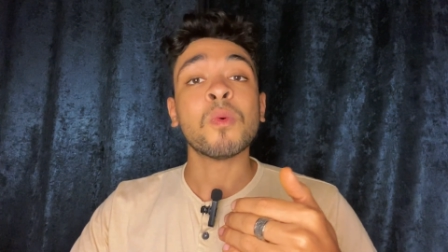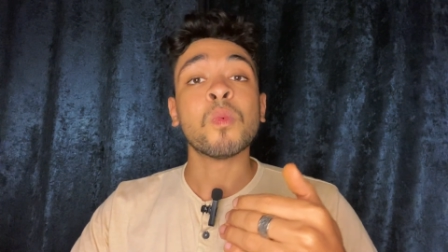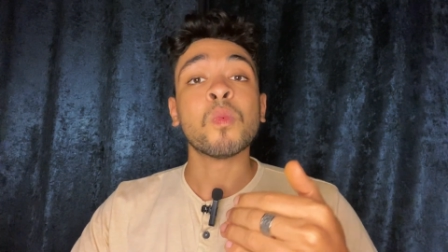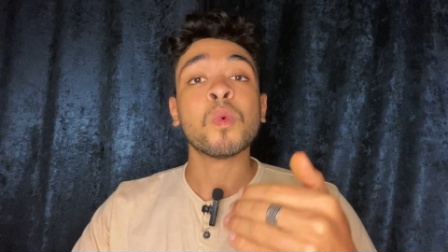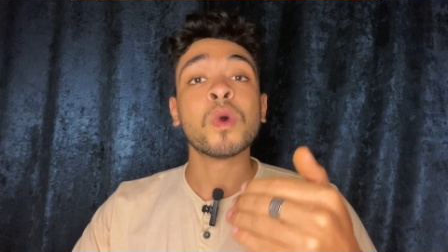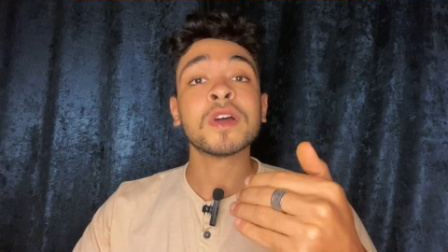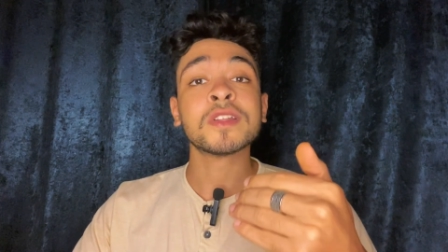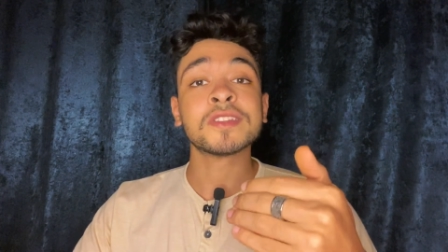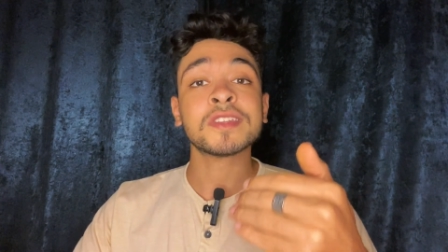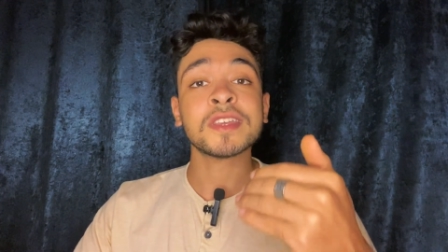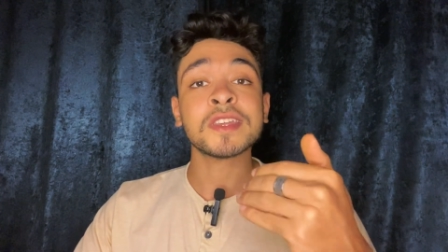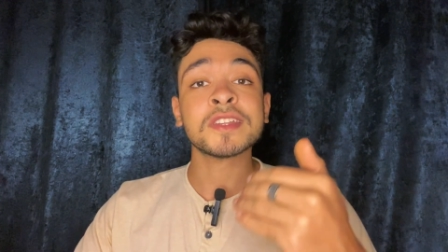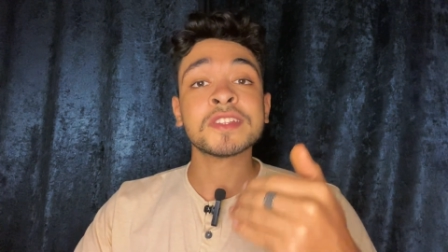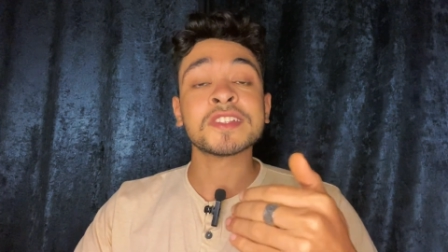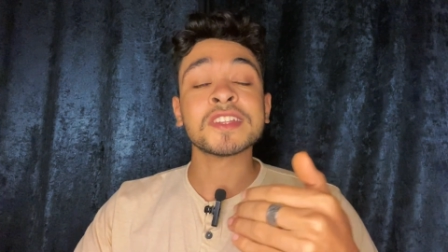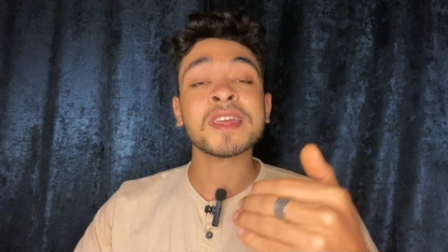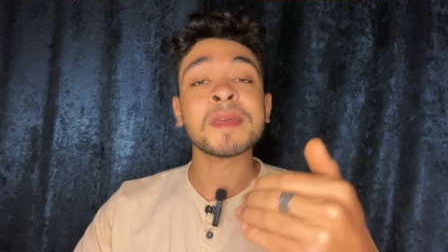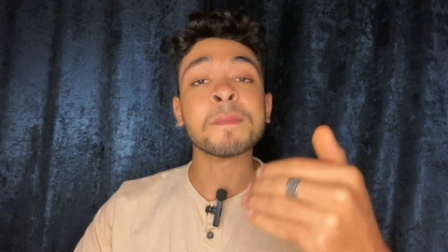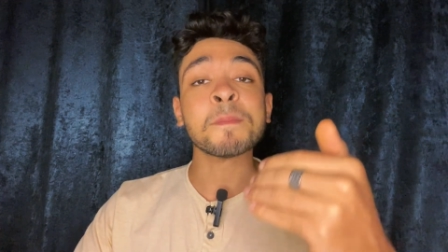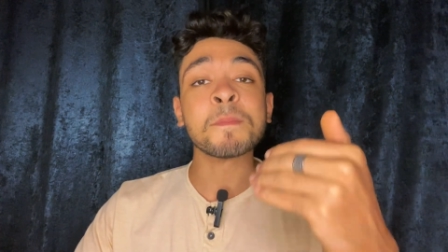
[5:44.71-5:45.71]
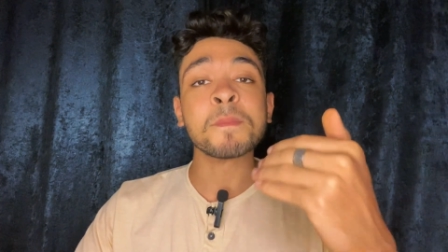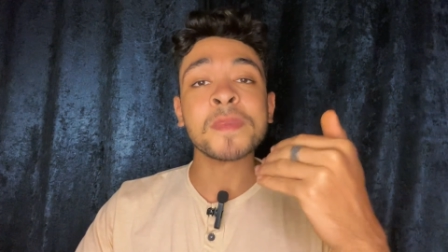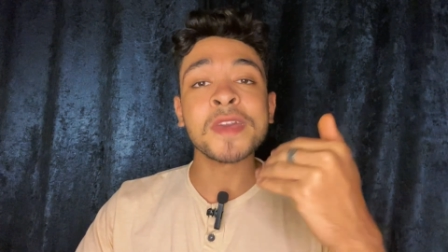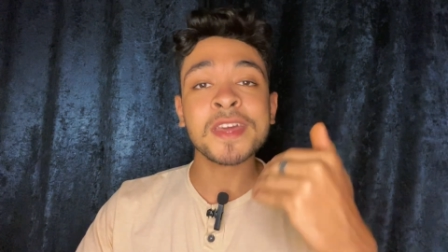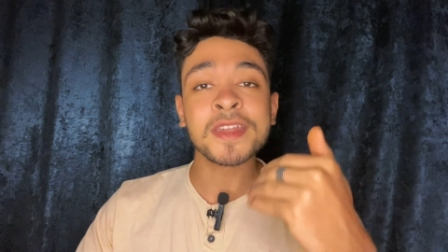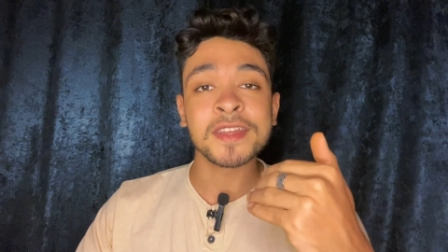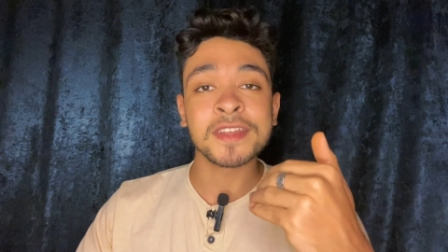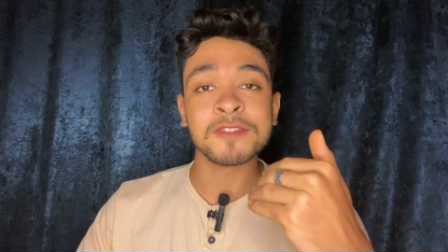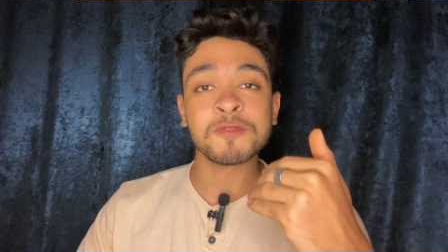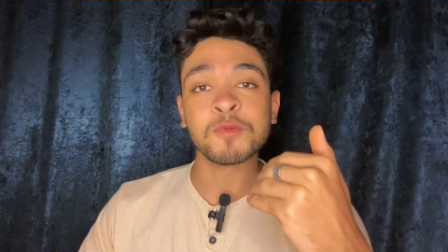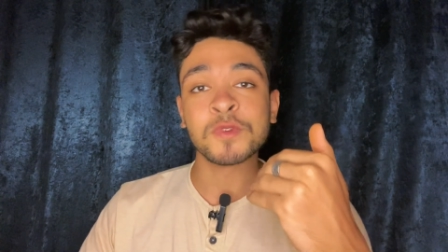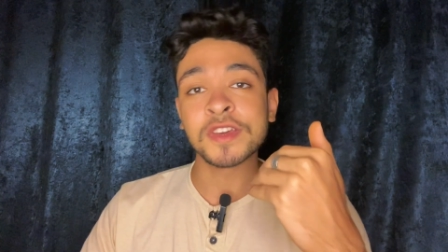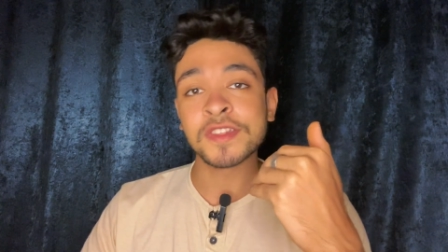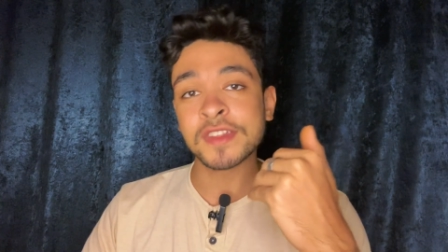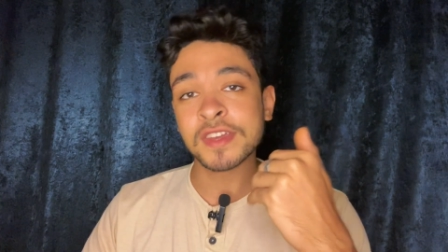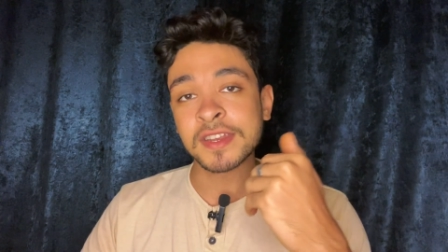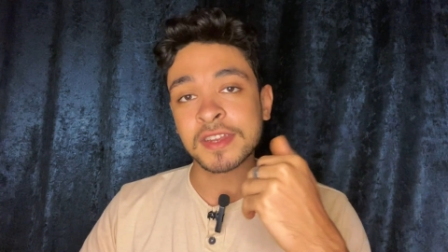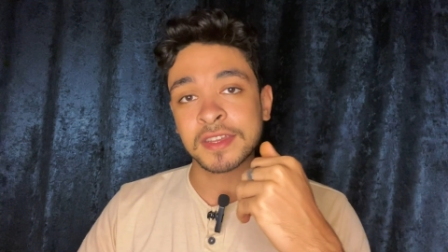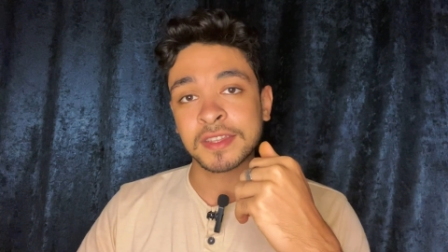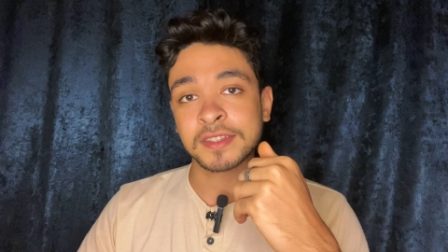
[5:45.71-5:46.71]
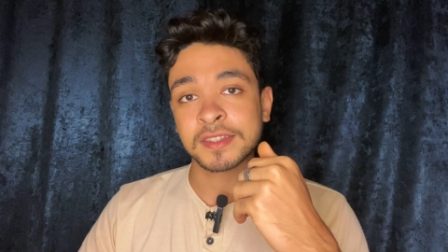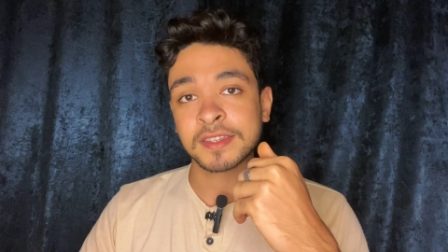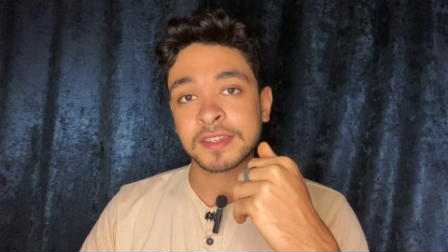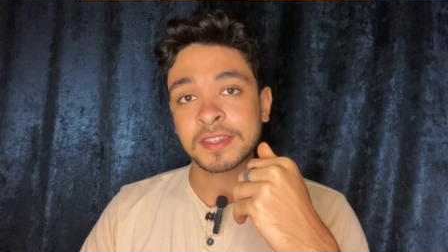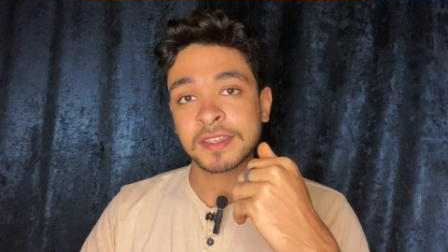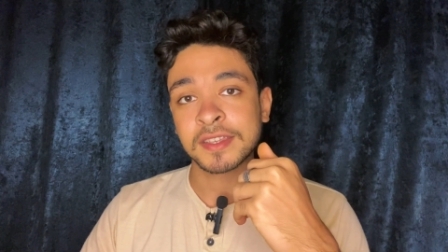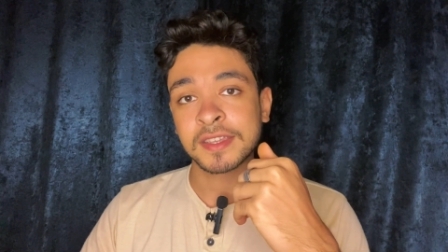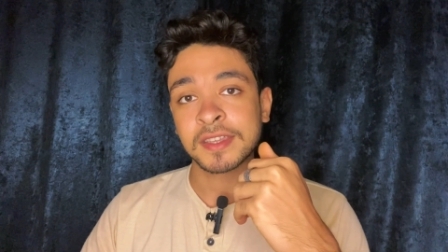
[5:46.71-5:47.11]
what is embedded within it.